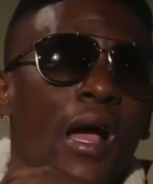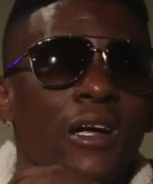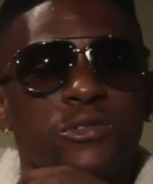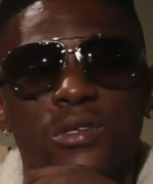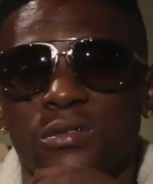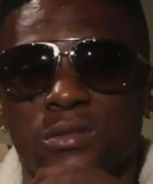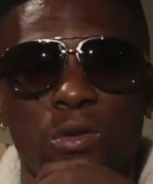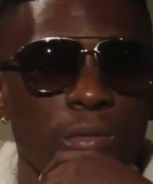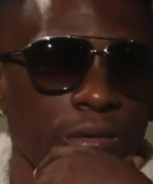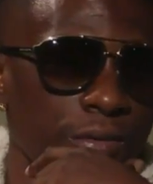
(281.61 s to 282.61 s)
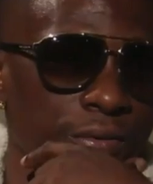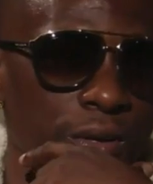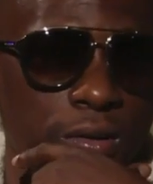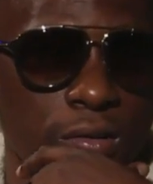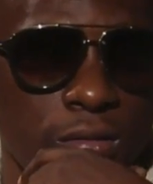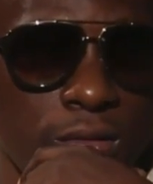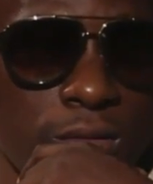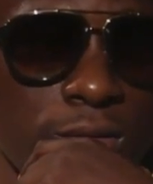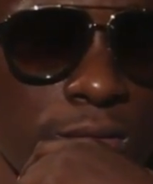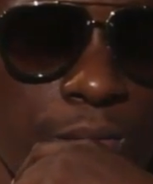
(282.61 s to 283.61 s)
I trust no motherfucker,
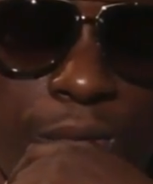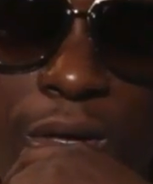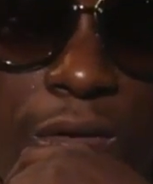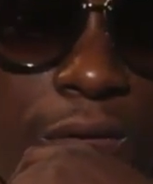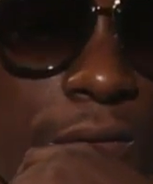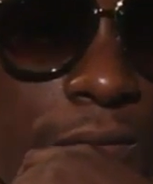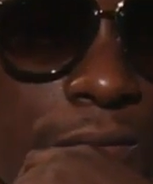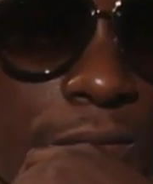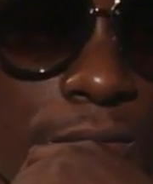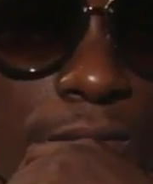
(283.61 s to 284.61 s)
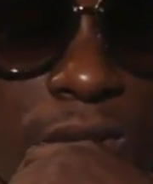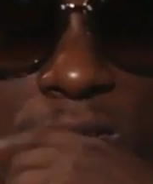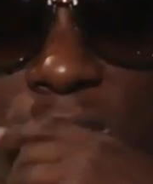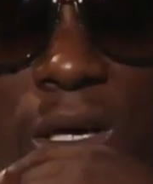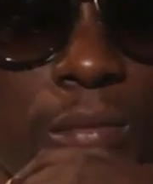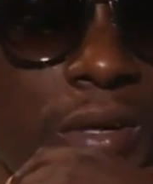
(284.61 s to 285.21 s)
period. That's just